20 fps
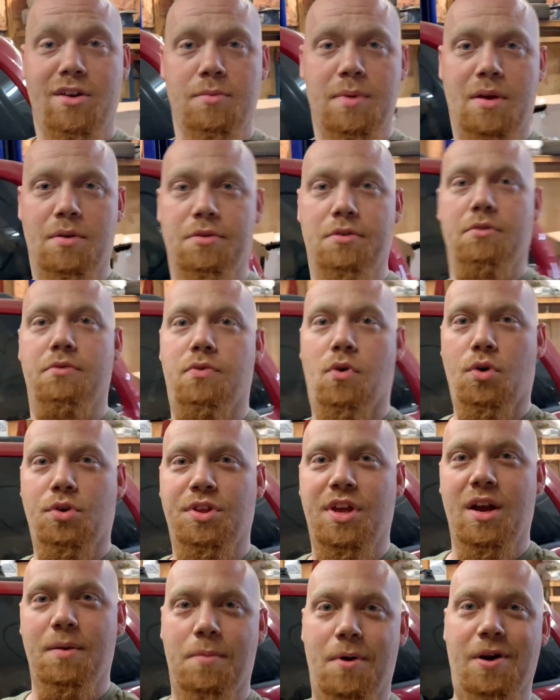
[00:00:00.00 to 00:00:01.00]
be able to do 4th
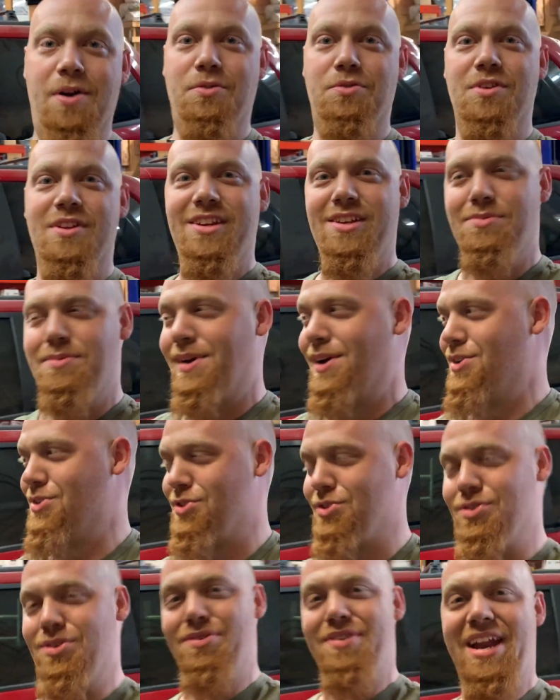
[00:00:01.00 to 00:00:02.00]
gear burnouts in this because they're
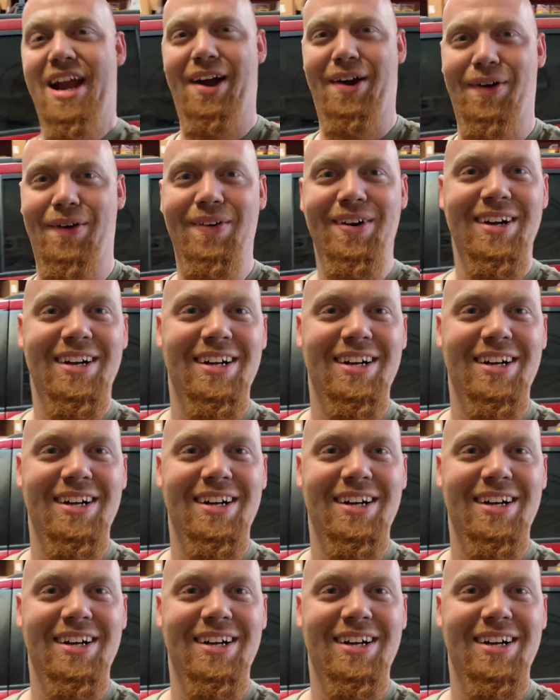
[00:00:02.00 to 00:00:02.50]
so narrow.